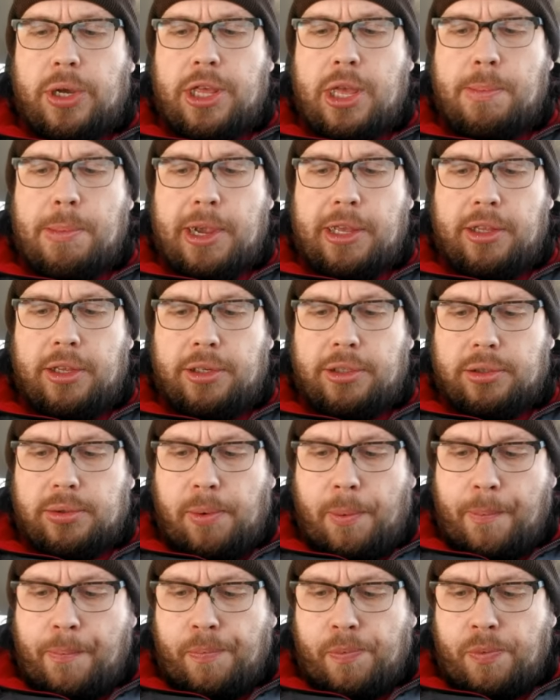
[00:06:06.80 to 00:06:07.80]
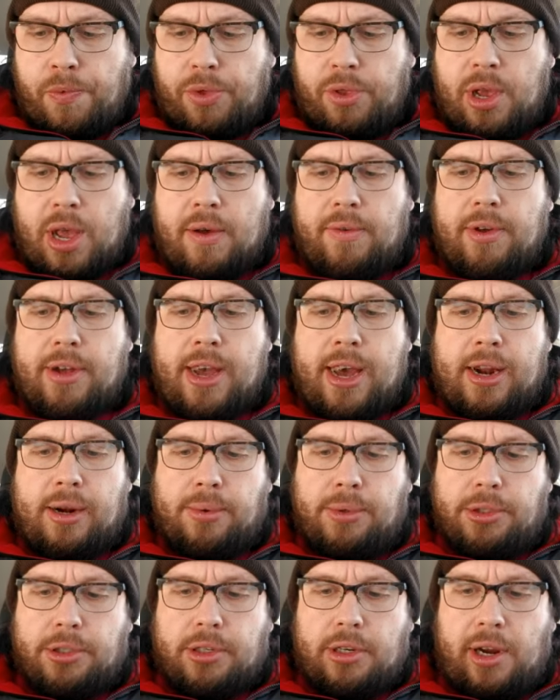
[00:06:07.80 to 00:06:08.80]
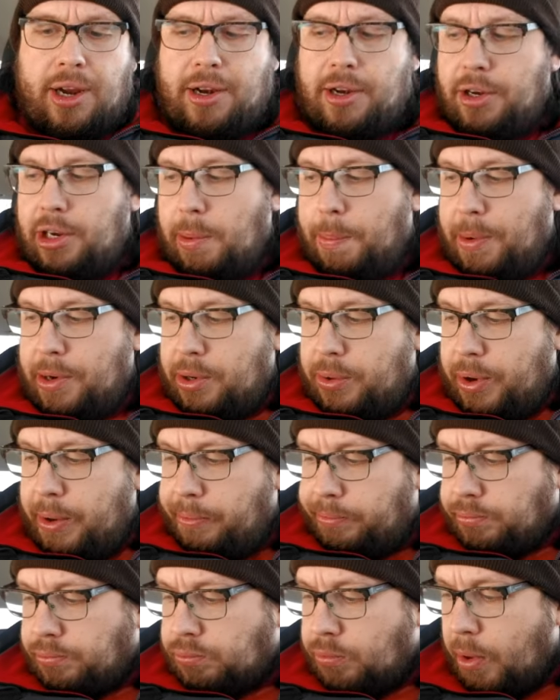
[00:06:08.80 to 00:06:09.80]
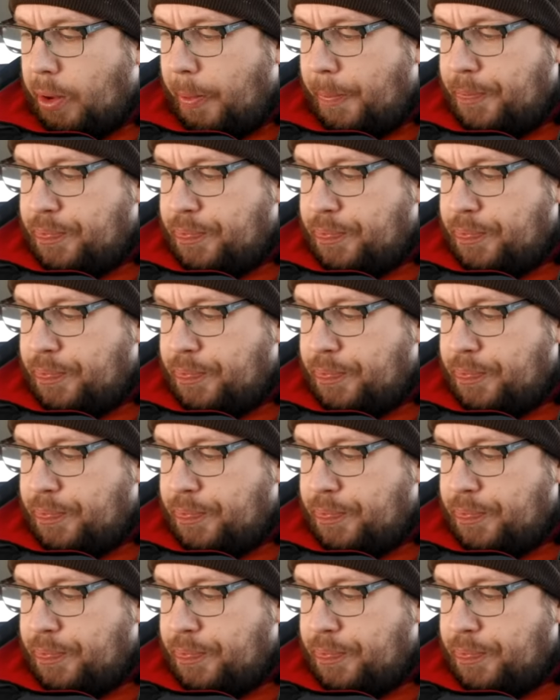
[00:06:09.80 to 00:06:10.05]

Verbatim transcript: The way they made this, the avocado was kind of deep into it.